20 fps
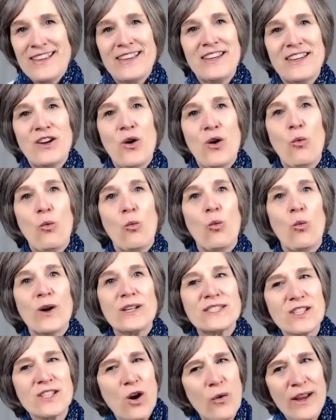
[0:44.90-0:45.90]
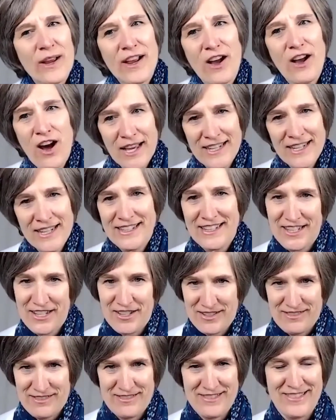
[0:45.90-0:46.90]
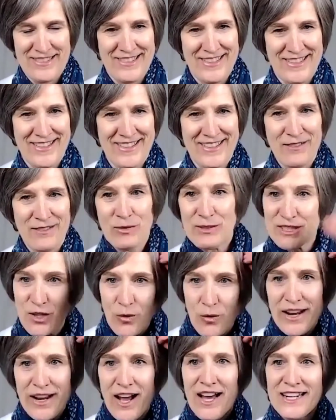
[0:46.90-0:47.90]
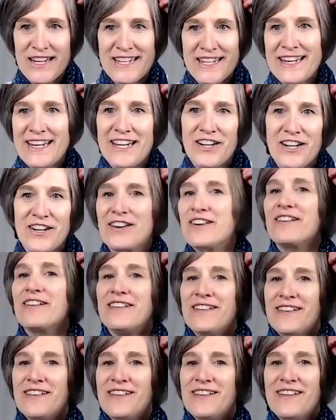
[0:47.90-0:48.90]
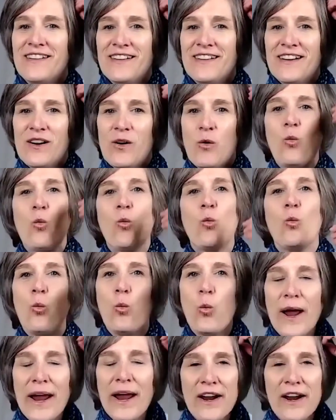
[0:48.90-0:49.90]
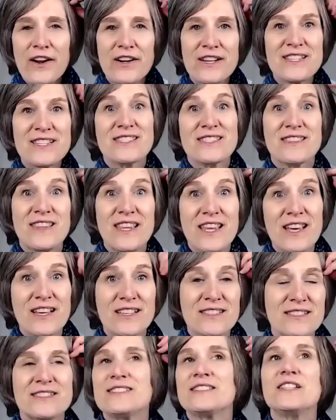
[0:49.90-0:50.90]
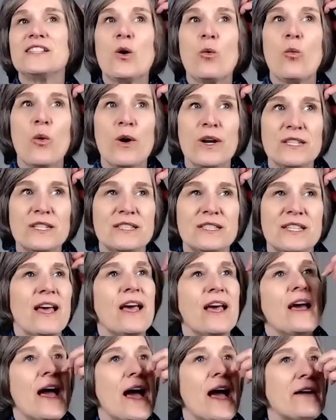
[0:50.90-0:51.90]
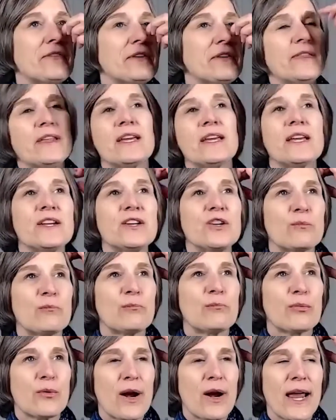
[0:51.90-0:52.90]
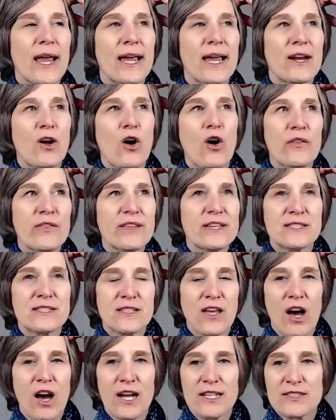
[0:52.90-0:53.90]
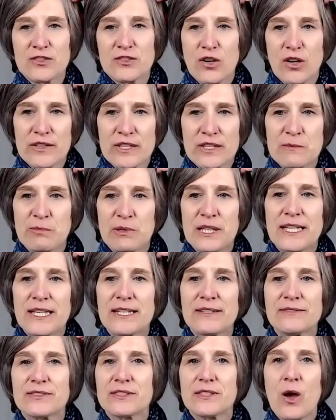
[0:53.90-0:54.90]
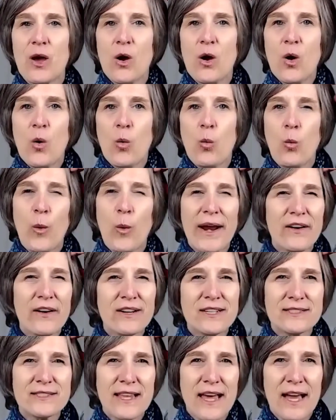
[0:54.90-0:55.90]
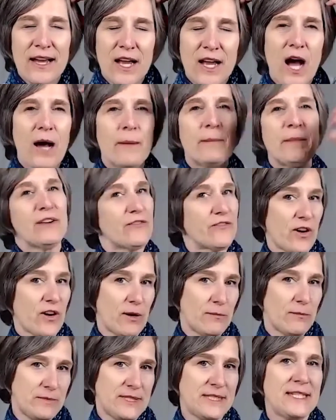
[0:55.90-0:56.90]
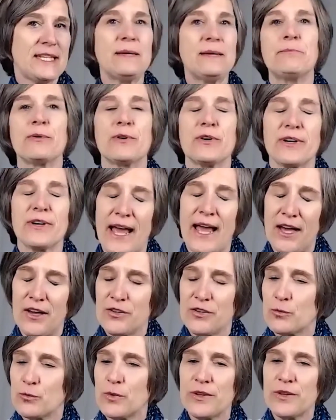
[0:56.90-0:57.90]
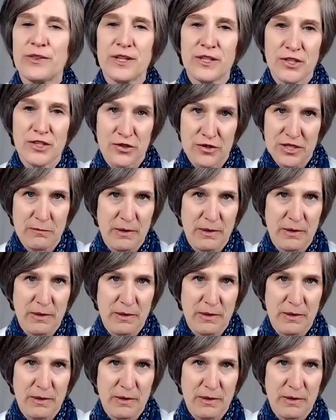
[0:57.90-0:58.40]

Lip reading: What's going on in here? What's going on in here? Where does this, what is everything in your brain, all these thoughts, all these beliefs, where is that coming from deeper down within your